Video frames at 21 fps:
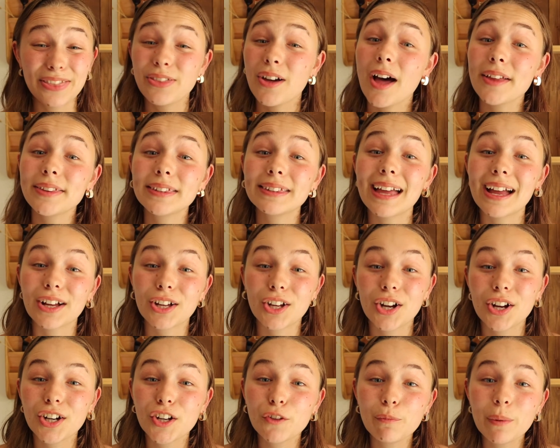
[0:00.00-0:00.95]
thought that that
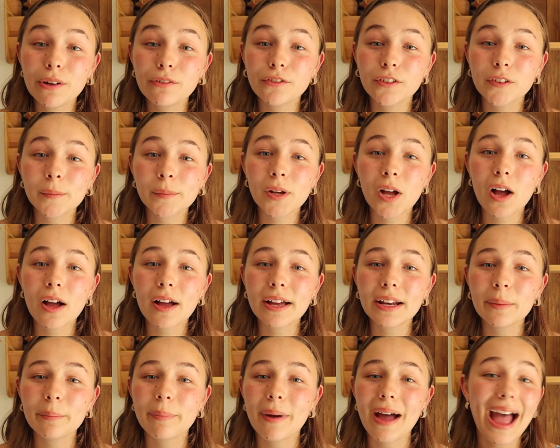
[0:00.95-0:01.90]
could have been from
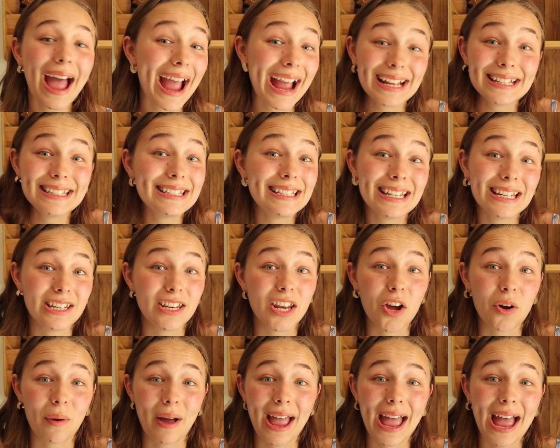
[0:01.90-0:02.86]
God, but I didn't
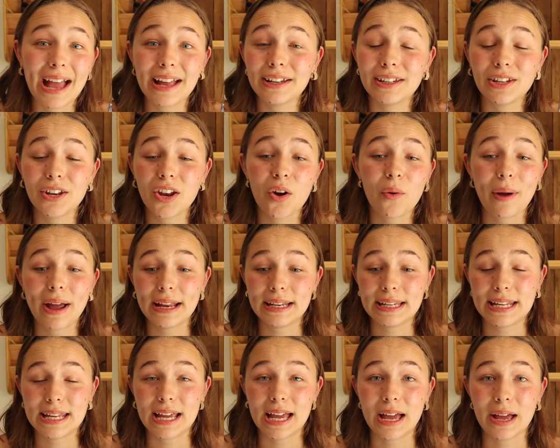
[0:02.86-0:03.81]
know. I had no
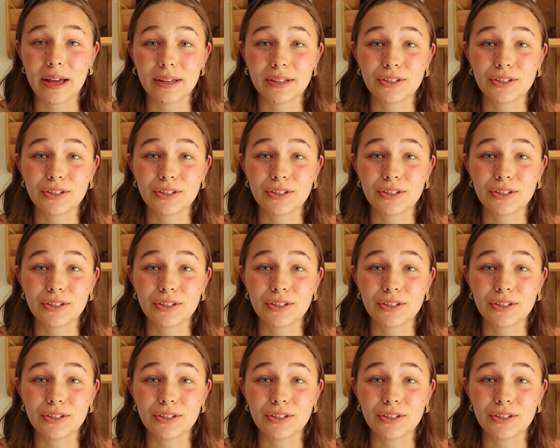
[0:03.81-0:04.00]
idea.